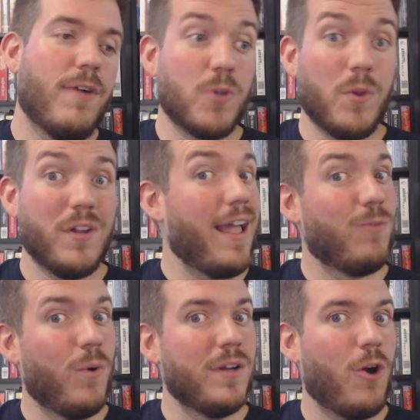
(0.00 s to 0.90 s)
if I was only going to
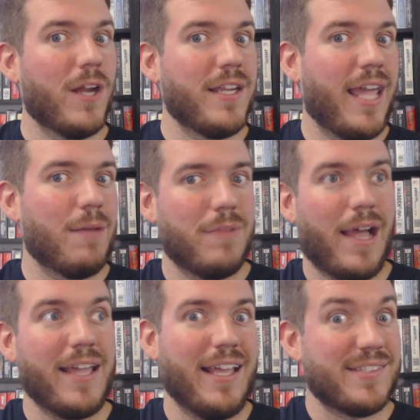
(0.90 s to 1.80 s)
have one card game,
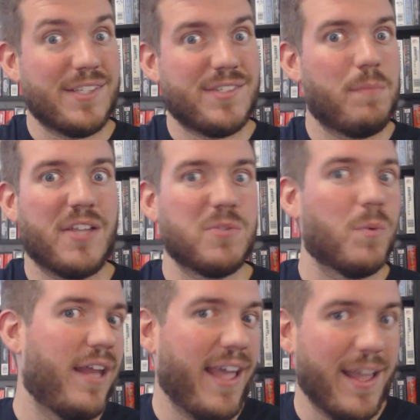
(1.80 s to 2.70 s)
I guess this is the best
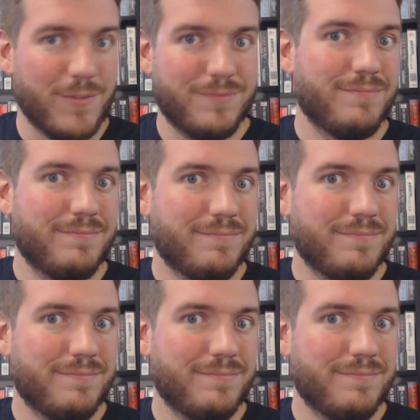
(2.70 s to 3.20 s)
one to have.